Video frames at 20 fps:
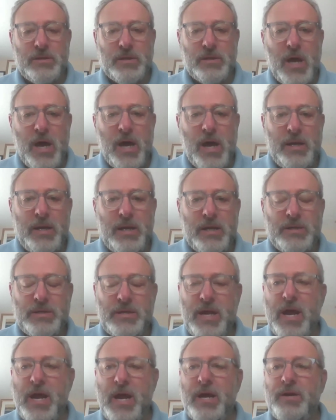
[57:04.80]
and Lonnie and
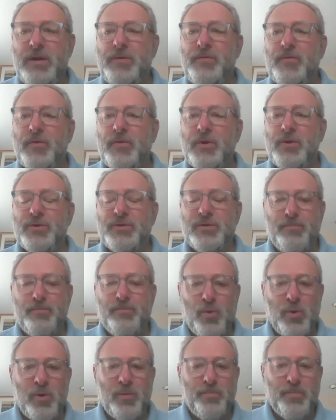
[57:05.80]
Dan for your
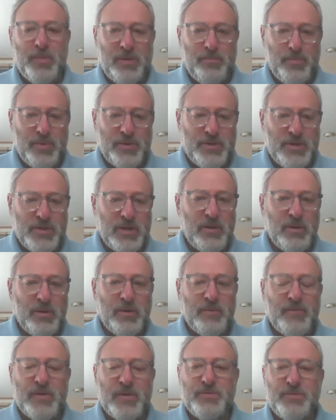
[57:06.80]
support in particular
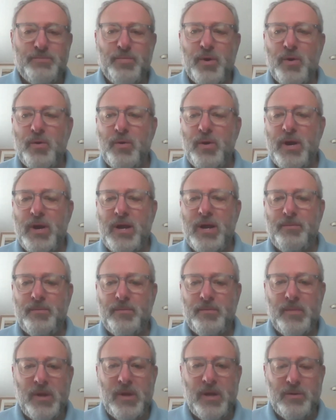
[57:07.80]
of this
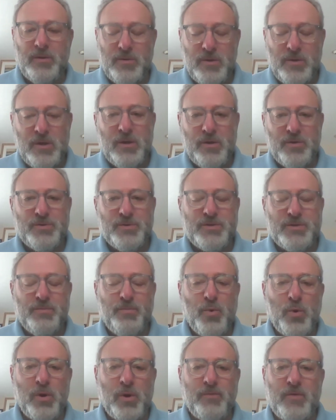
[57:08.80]
program and your
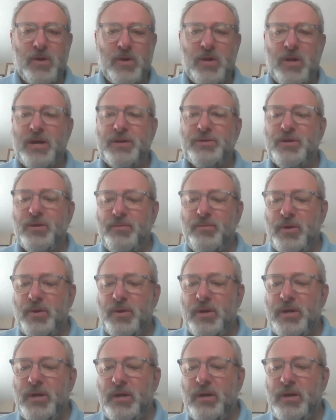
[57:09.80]
support of the glass
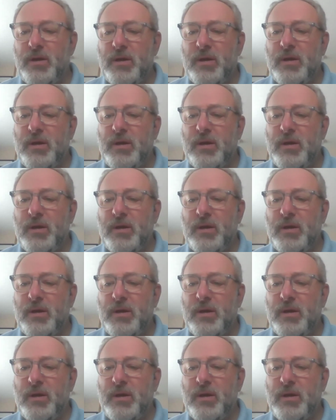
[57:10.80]
community.